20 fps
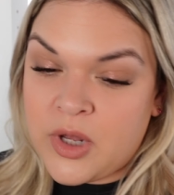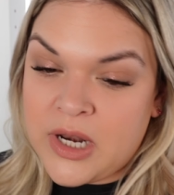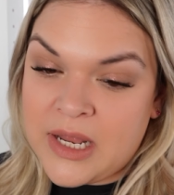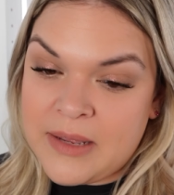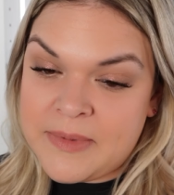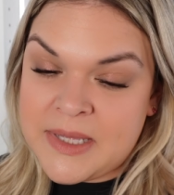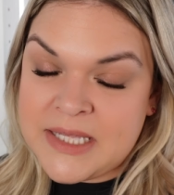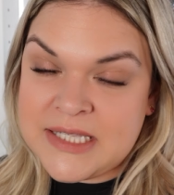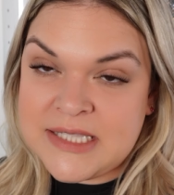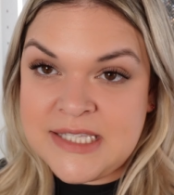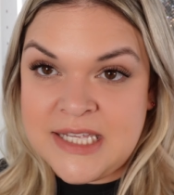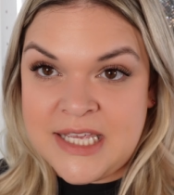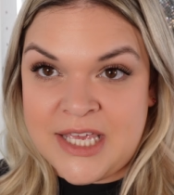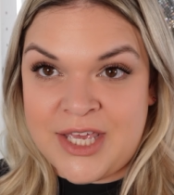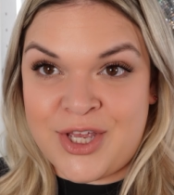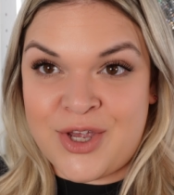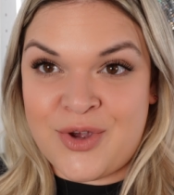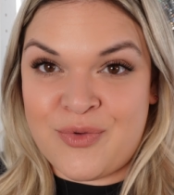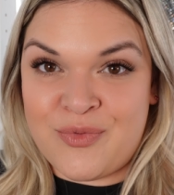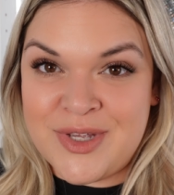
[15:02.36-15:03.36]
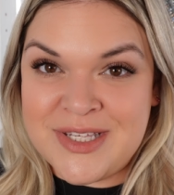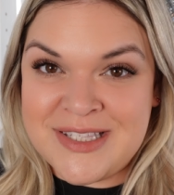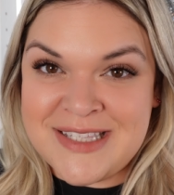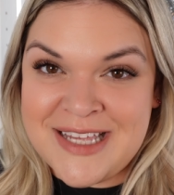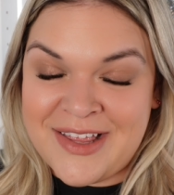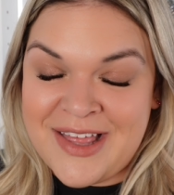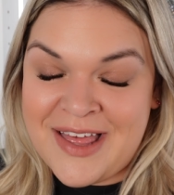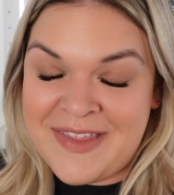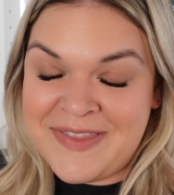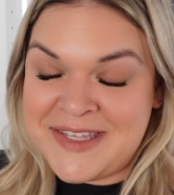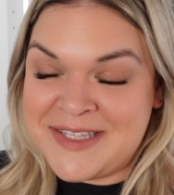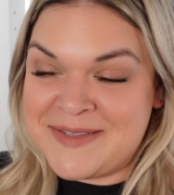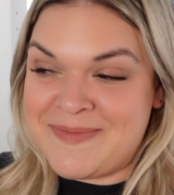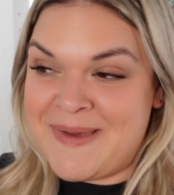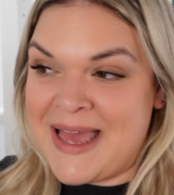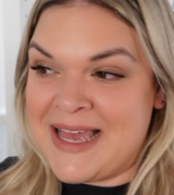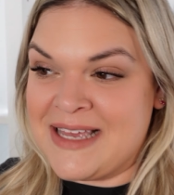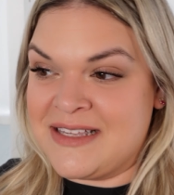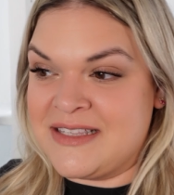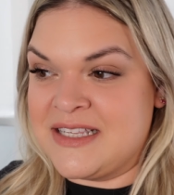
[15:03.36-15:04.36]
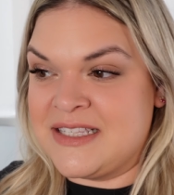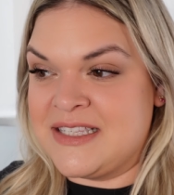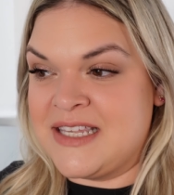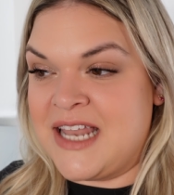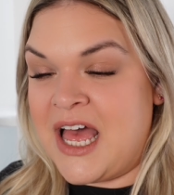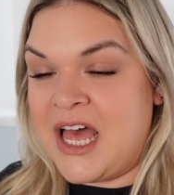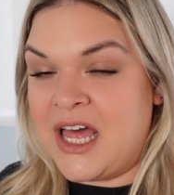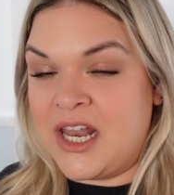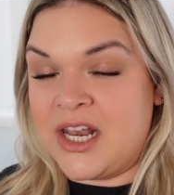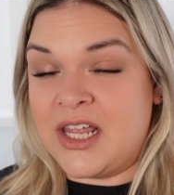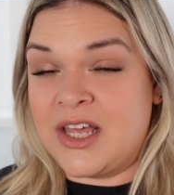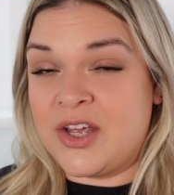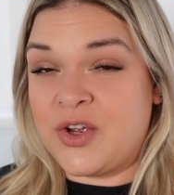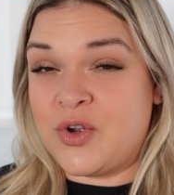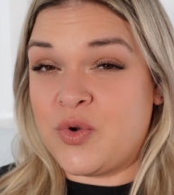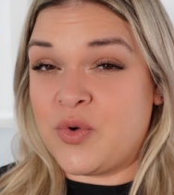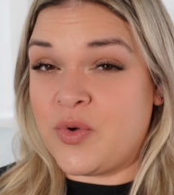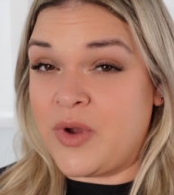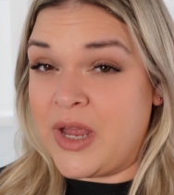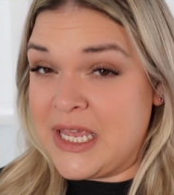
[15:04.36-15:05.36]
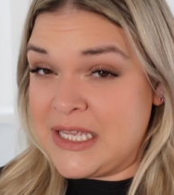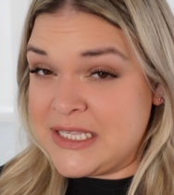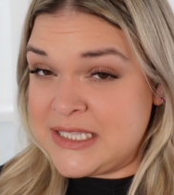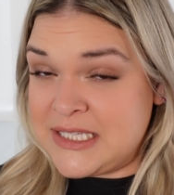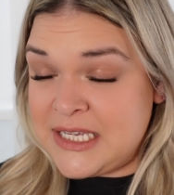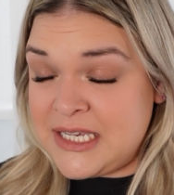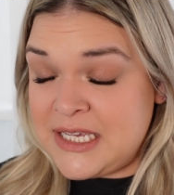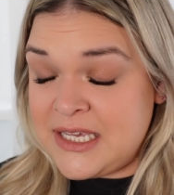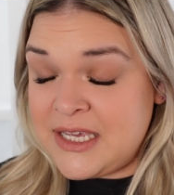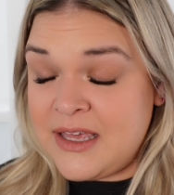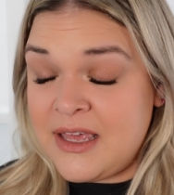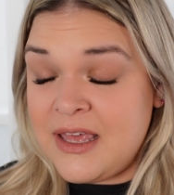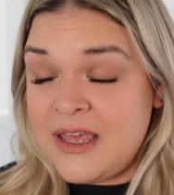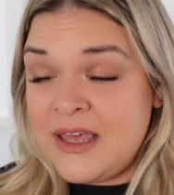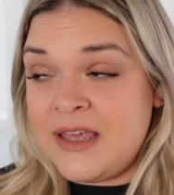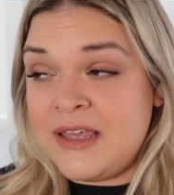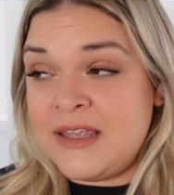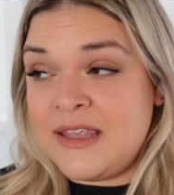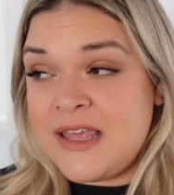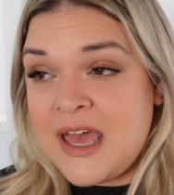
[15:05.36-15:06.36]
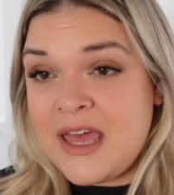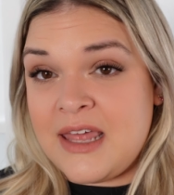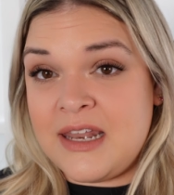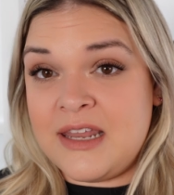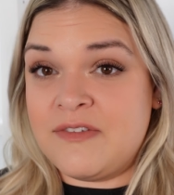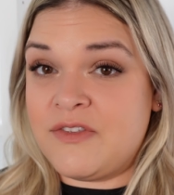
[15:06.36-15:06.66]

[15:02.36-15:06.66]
what I'm seeing, resale on these bags is not crazy yet.